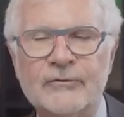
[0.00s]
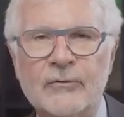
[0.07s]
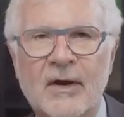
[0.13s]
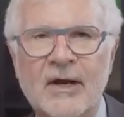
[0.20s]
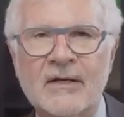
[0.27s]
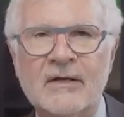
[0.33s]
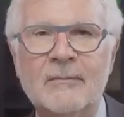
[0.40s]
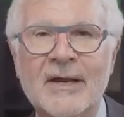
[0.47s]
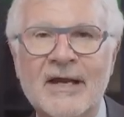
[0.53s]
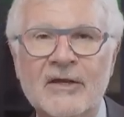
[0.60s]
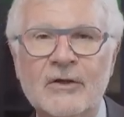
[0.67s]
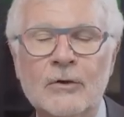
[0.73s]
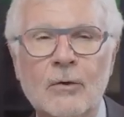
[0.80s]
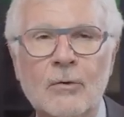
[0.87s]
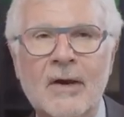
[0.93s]
trying to
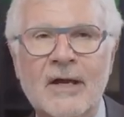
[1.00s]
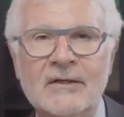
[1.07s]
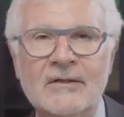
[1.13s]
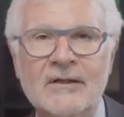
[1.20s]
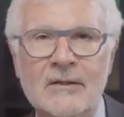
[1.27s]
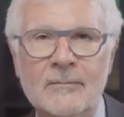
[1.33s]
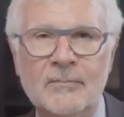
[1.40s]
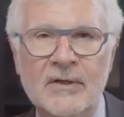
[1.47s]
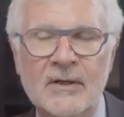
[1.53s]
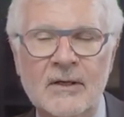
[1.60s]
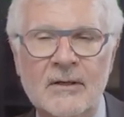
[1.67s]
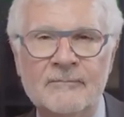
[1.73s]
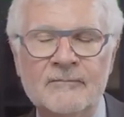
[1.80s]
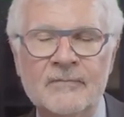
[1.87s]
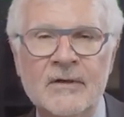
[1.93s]
make you A T
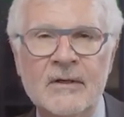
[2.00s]
P.